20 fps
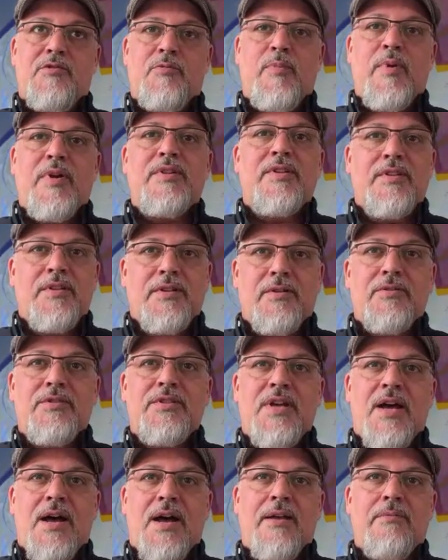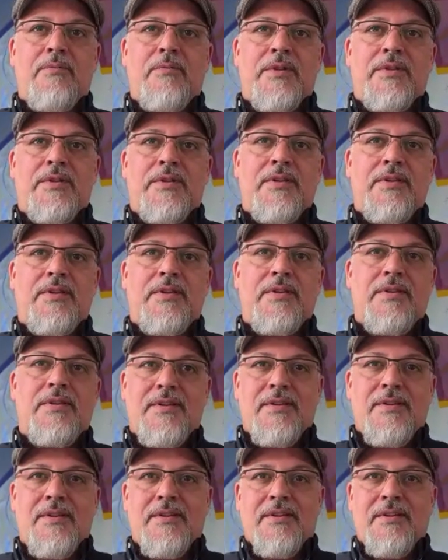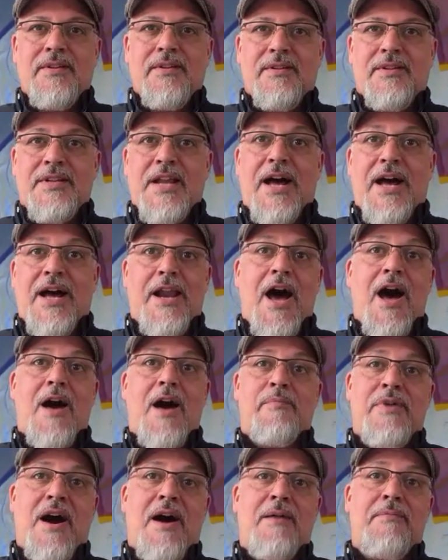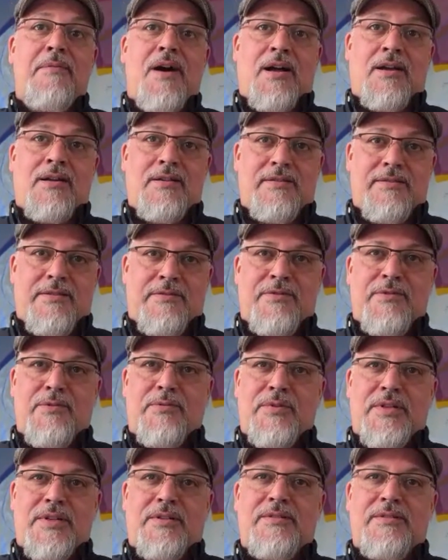spend a little time with Nana and Baba, if you